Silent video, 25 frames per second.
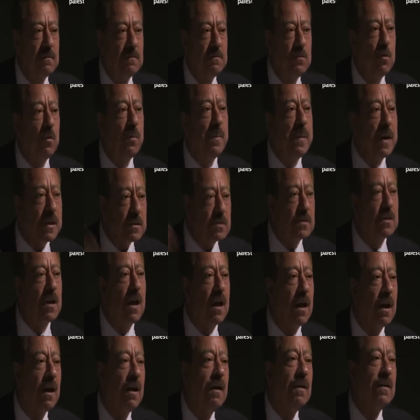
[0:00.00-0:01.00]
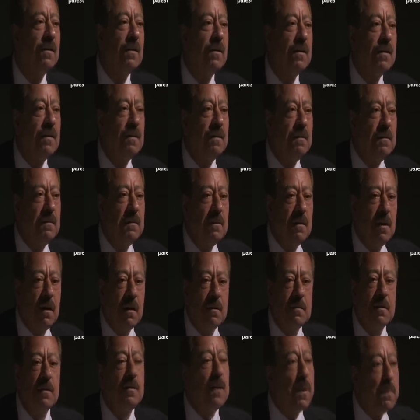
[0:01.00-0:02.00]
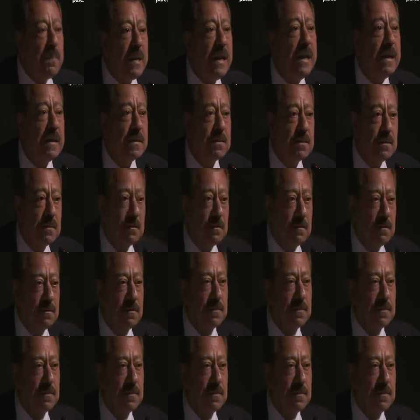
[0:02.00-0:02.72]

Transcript: You will be a star. I said, yeah, please.